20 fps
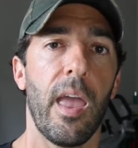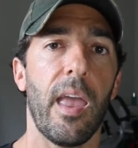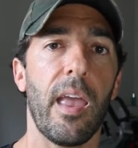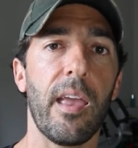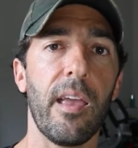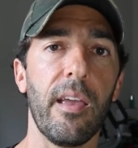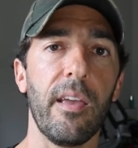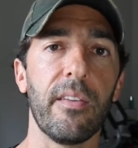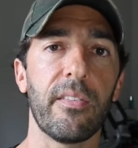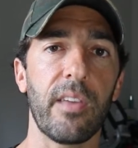
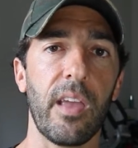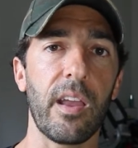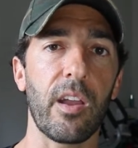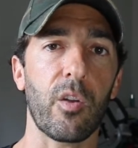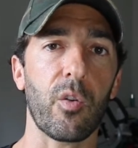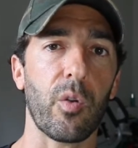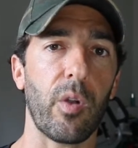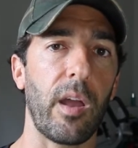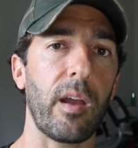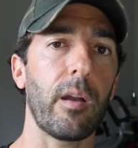is
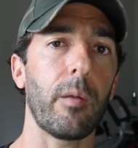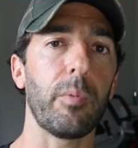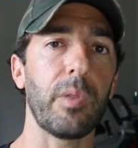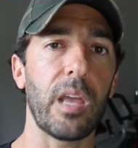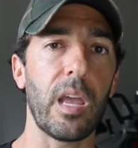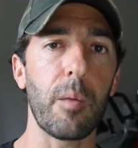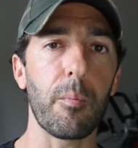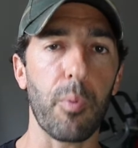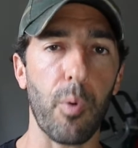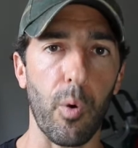
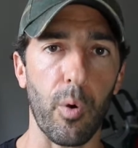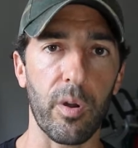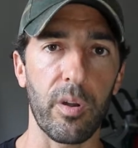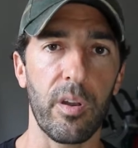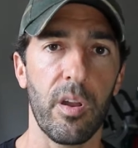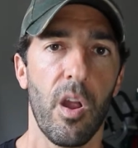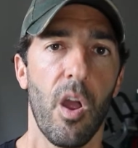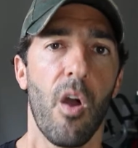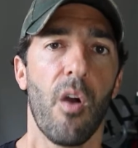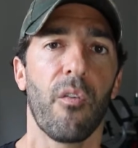incredibly
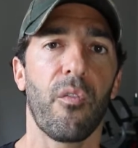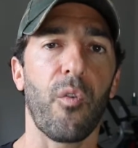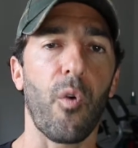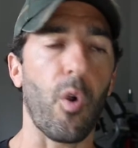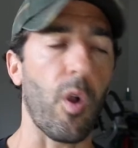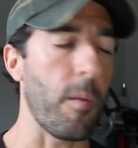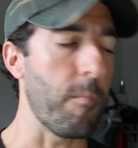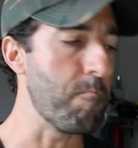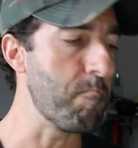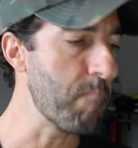important
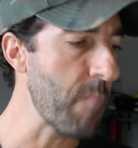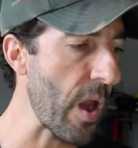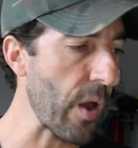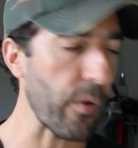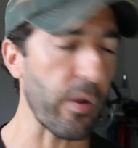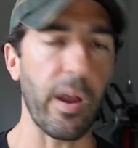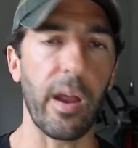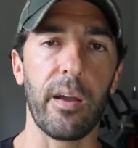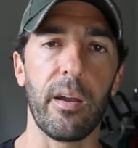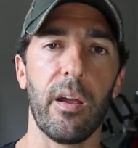for a
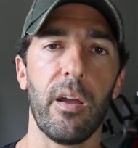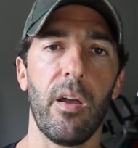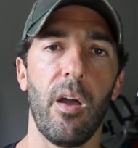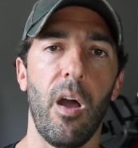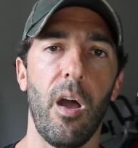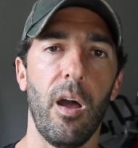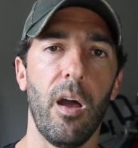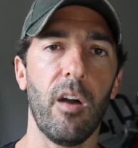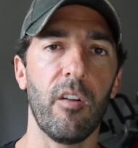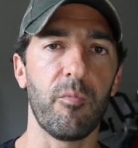myriad
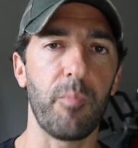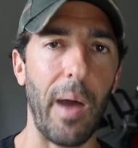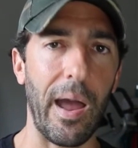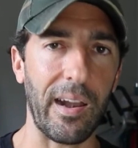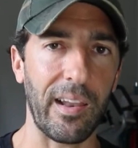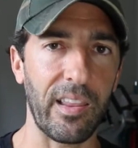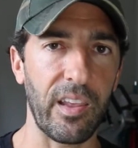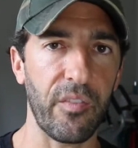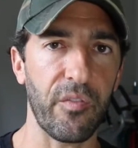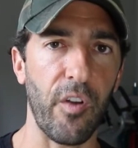of
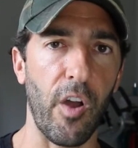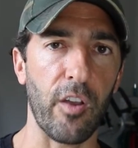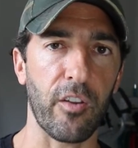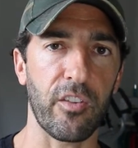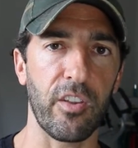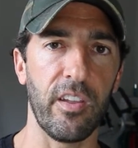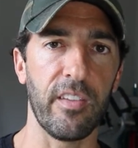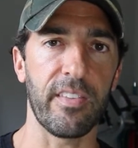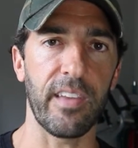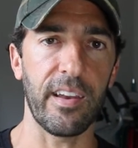bodily
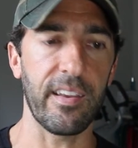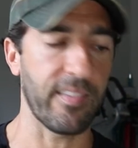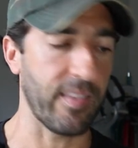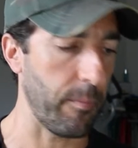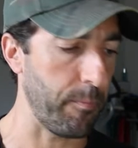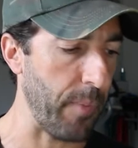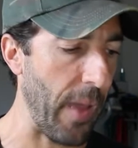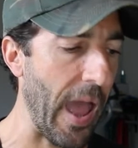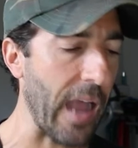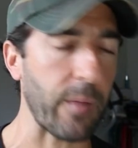functions. It is
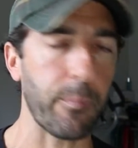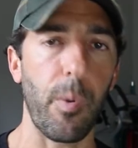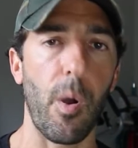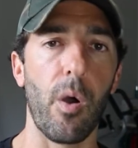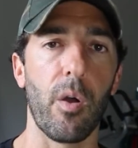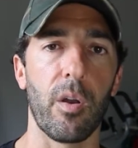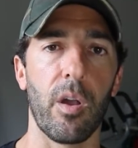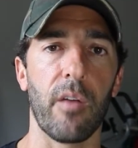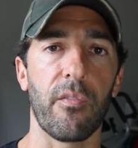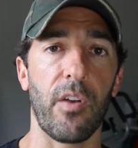the
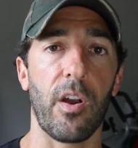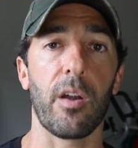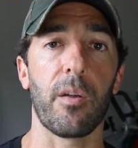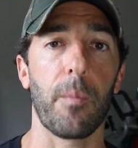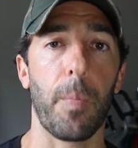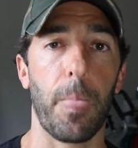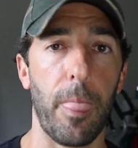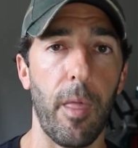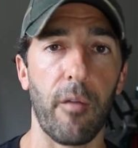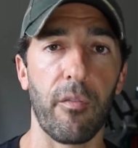backbone of
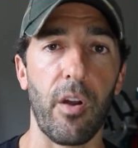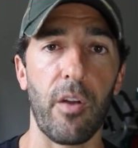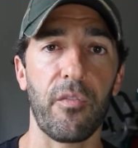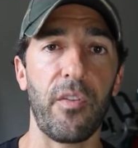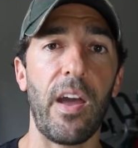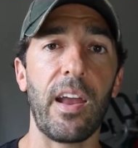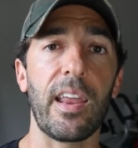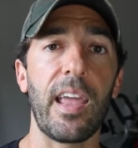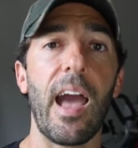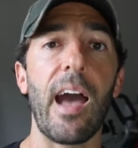our
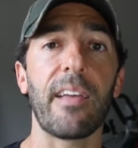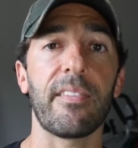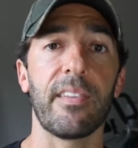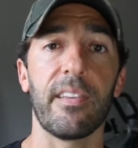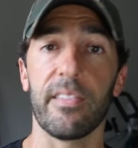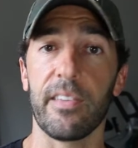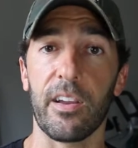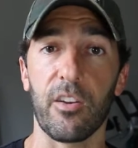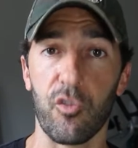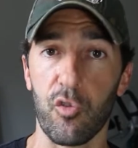fatty
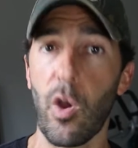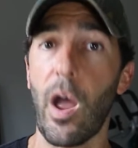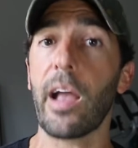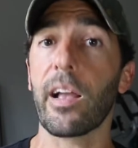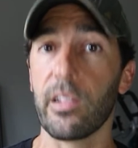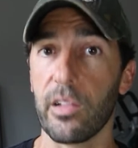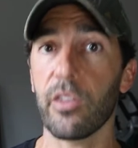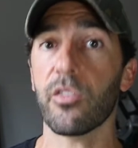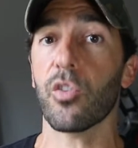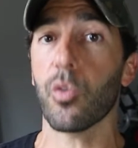acids. Like
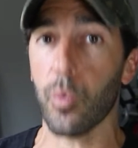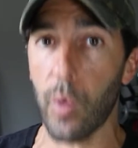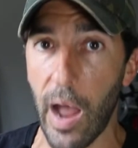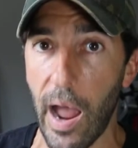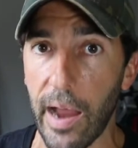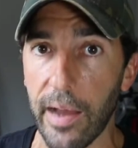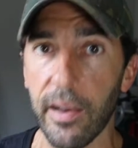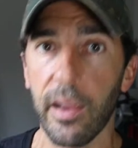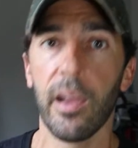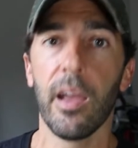
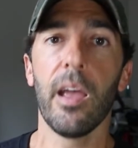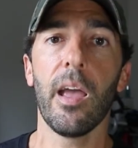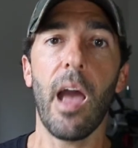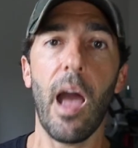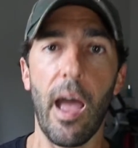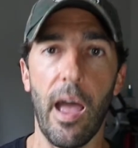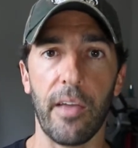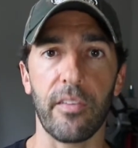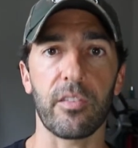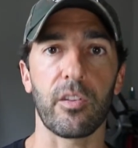triglyceride
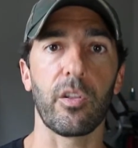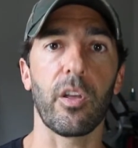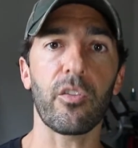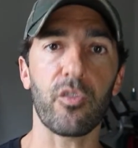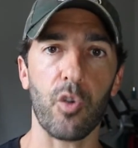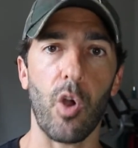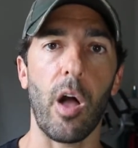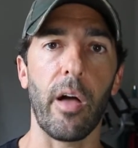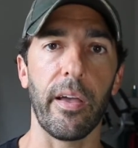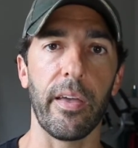has
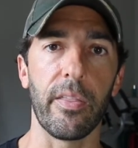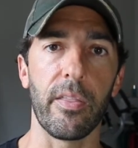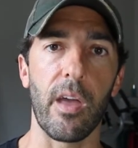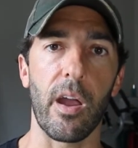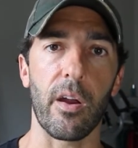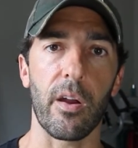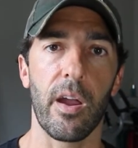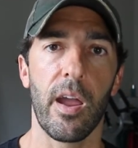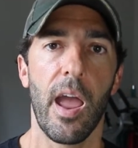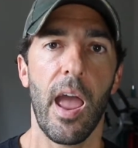glycerol in
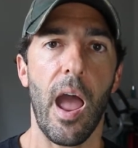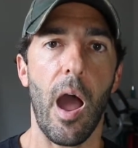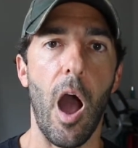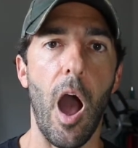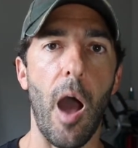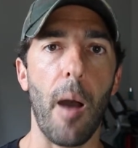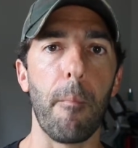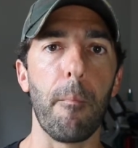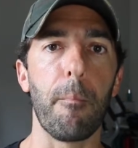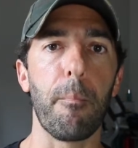there,
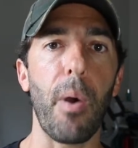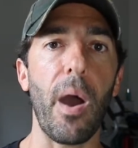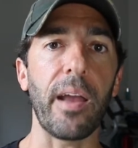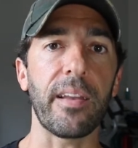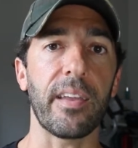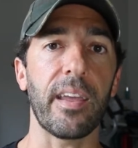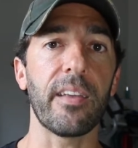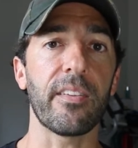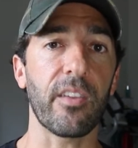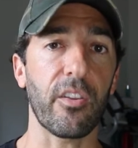
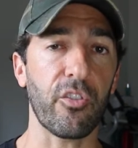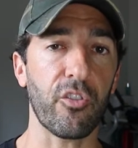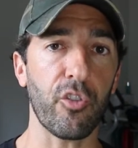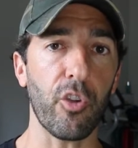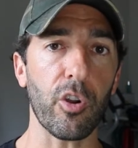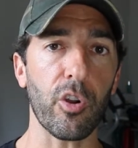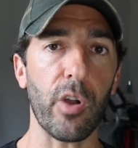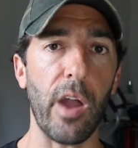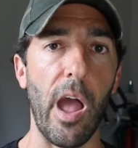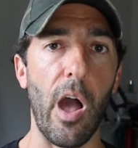but it's a
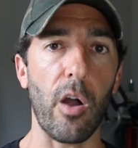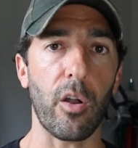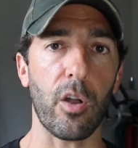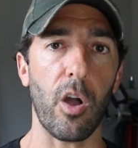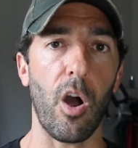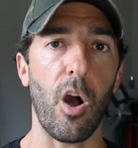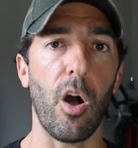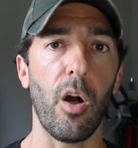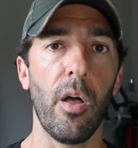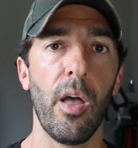sugar
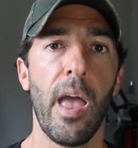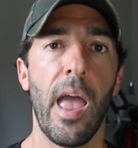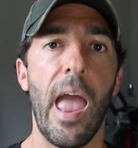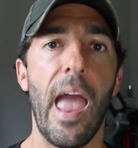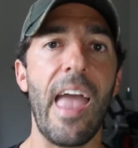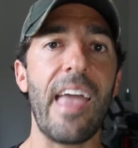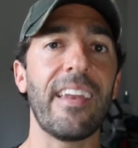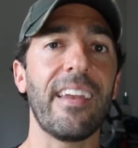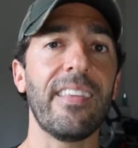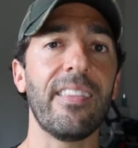alcohol.
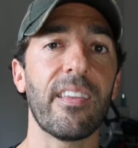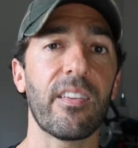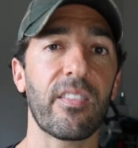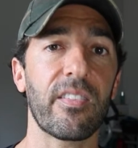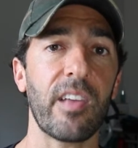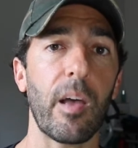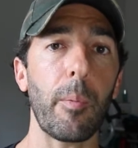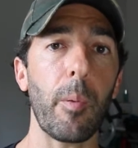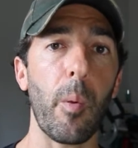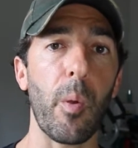And in the
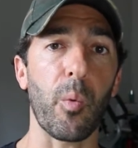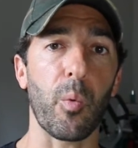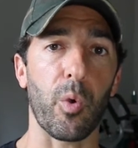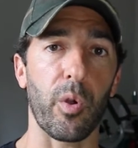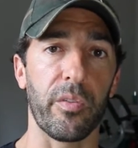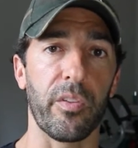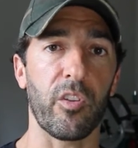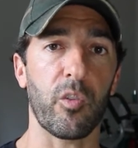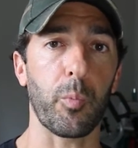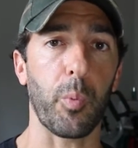supplement
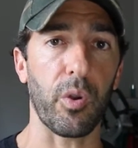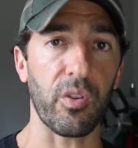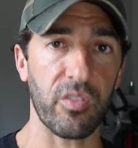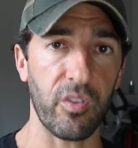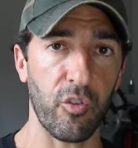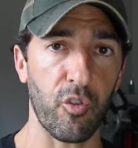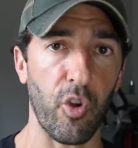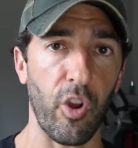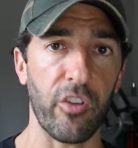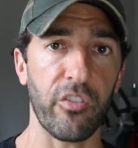world, the sports
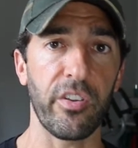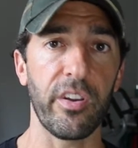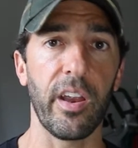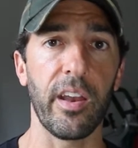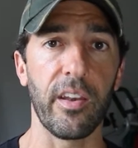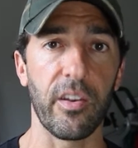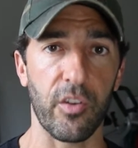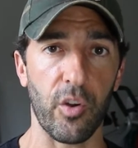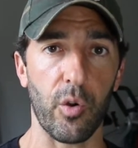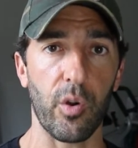nutrition,
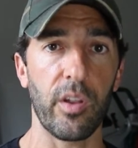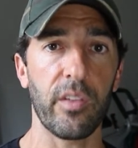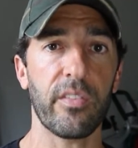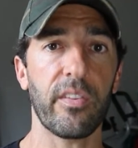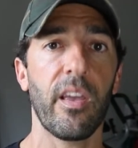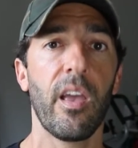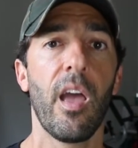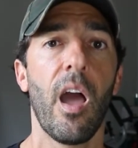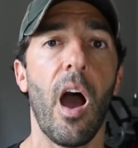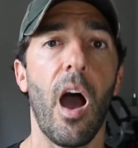endurance